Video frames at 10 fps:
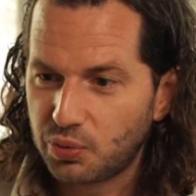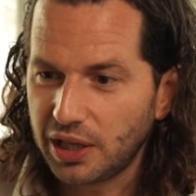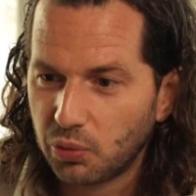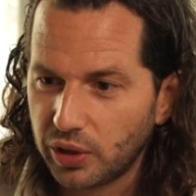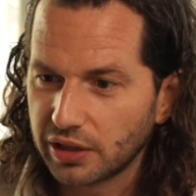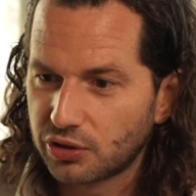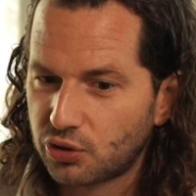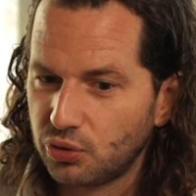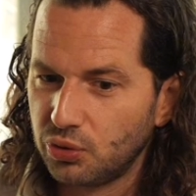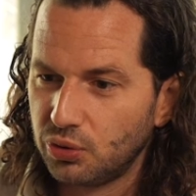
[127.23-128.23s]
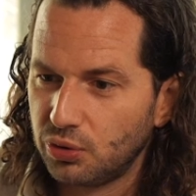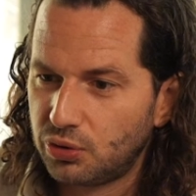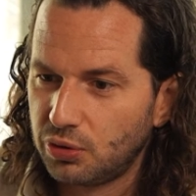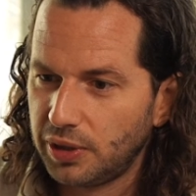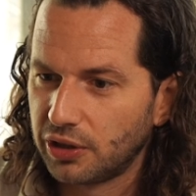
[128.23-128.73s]
really weird to
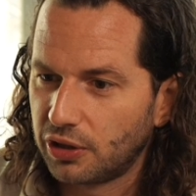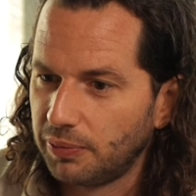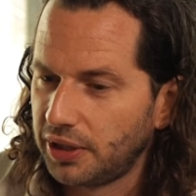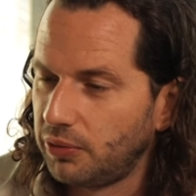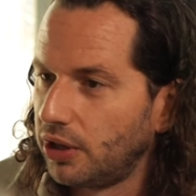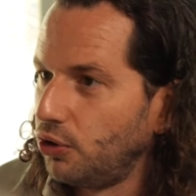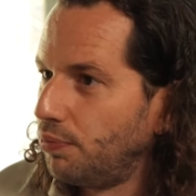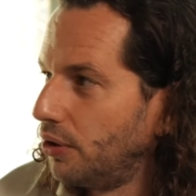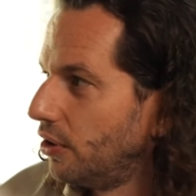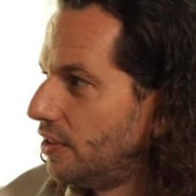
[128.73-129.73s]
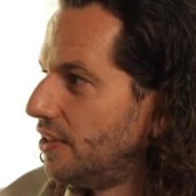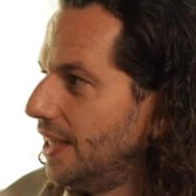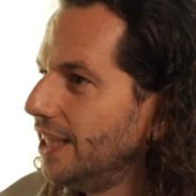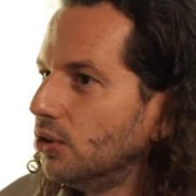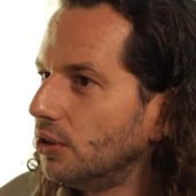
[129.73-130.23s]
be in a company where your product is
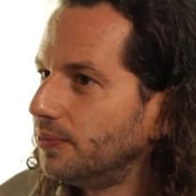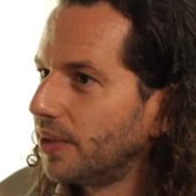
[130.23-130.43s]
illegal.